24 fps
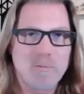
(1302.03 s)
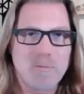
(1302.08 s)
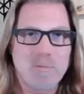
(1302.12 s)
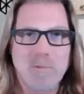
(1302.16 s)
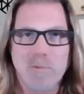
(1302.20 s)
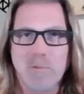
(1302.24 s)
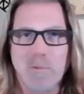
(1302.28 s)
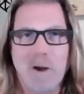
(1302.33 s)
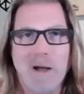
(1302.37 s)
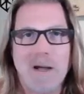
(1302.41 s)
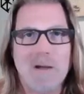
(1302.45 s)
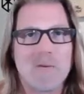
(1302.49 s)

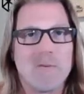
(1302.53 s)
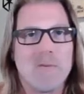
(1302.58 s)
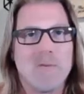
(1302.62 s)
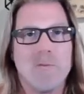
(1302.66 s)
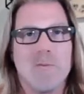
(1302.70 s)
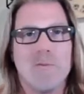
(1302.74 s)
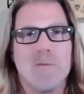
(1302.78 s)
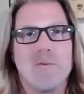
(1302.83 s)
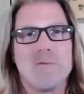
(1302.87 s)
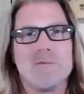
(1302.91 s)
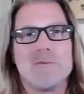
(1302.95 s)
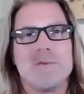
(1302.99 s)
what,
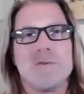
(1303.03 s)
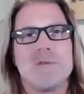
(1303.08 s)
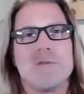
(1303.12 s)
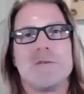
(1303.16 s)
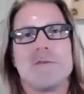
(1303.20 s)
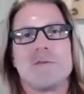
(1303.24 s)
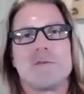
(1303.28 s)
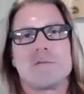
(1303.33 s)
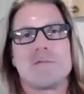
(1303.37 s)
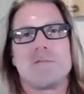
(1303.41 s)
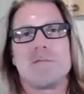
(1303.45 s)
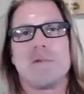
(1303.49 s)

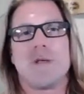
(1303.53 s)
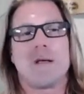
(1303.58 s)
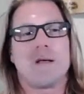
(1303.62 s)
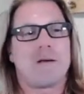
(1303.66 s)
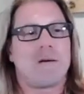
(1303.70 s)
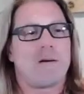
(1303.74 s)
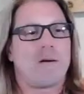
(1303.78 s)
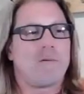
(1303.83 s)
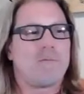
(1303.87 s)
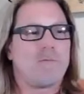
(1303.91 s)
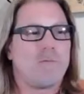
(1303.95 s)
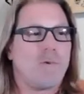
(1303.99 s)

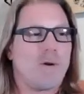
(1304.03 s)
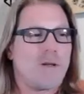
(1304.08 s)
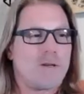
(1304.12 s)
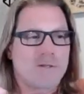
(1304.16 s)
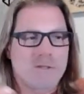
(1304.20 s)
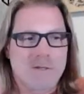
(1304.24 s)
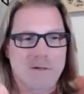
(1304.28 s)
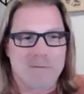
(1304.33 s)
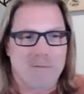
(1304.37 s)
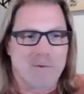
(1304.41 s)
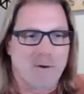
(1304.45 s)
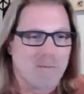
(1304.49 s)
I
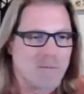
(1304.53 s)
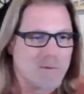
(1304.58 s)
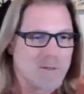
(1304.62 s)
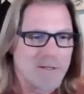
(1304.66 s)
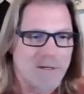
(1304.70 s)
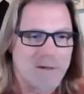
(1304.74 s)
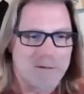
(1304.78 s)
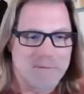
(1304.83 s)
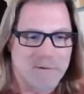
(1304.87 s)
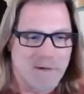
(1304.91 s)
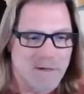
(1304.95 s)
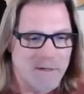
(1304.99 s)
wish someone was
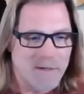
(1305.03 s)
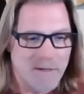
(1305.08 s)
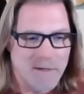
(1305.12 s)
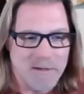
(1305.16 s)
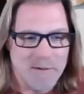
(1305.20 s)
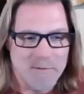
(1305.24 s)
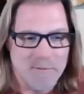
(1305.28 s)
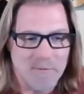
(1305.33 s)
on right now.